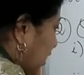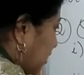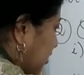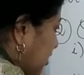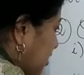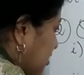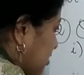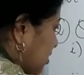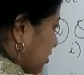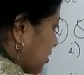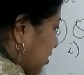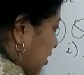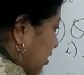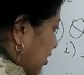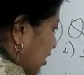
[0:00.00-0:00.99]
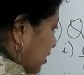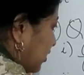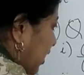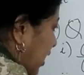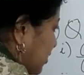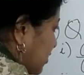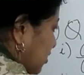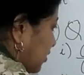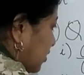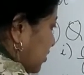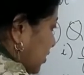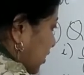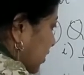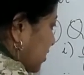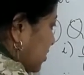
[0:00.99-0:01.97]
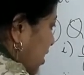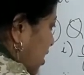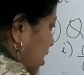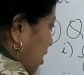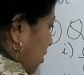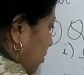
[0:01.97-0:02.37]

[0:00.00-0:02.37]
done this? The answer is this.